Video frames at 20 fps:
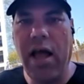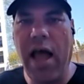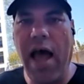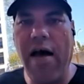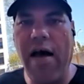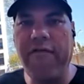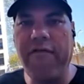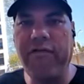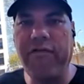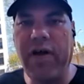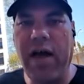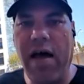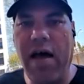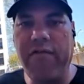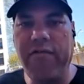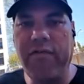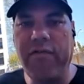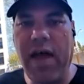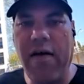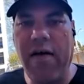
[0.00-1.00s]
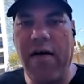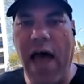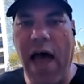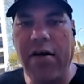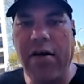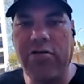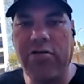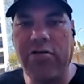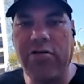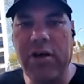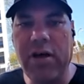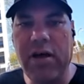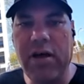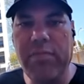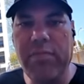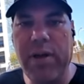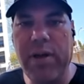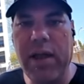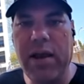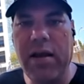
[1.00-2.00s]
have actually
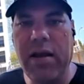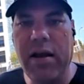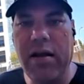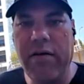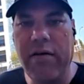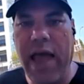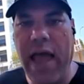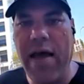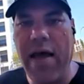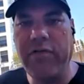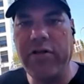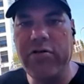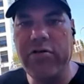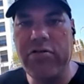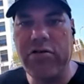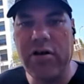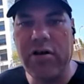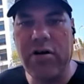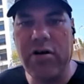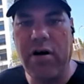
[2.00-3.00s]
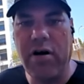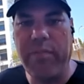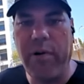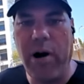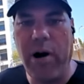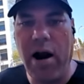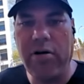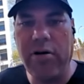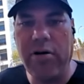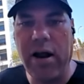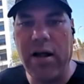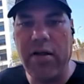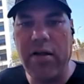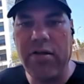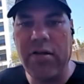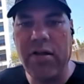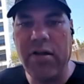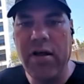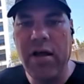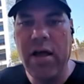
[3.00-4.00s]
been an evolution or a
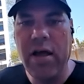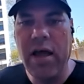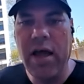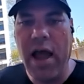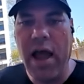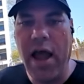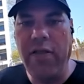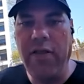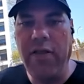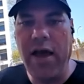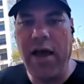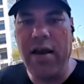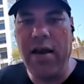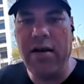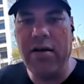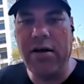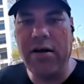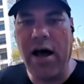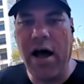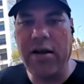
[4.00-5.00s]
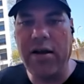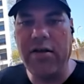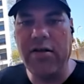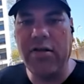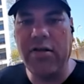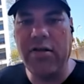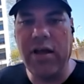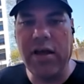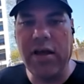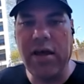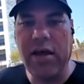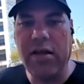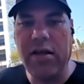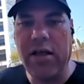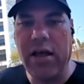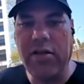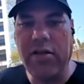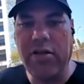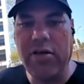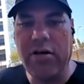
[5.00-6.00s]
progress, and then Kant is thinking
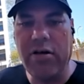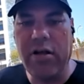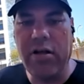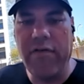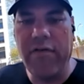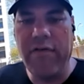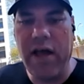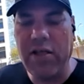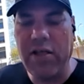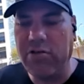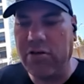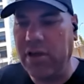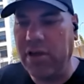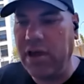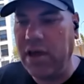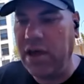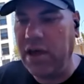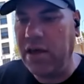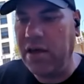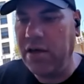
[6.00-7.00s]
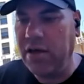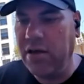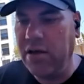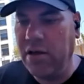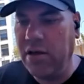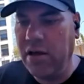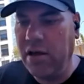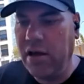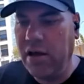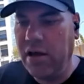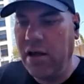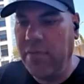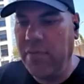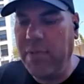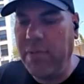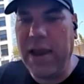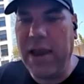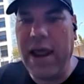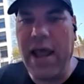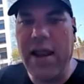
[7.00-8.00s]
like there'll eventually
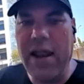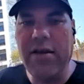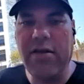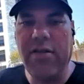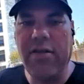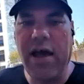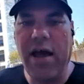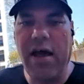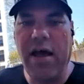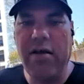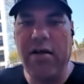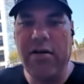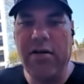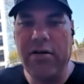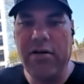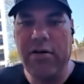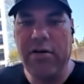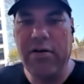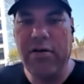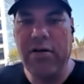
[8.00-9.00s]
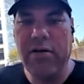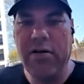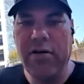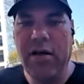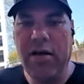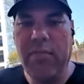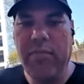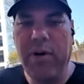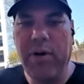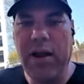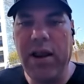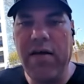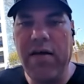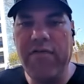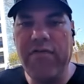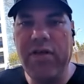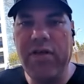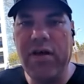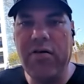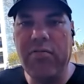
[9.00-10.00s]
be an end to that. But
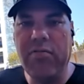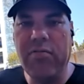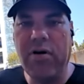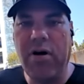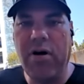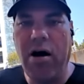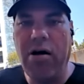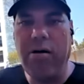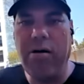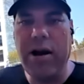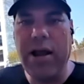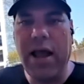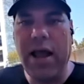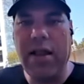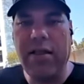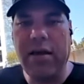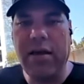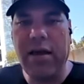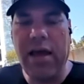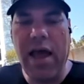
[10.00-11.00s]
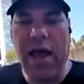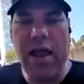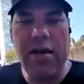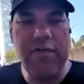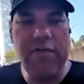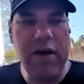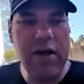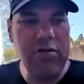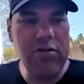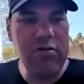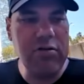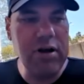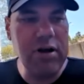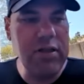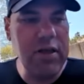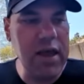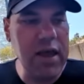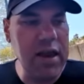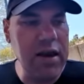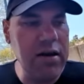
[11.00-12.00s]
if we're already at the end of history,
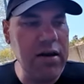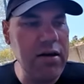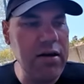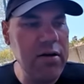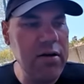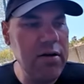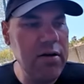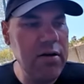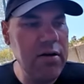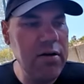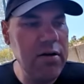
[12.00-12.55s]
then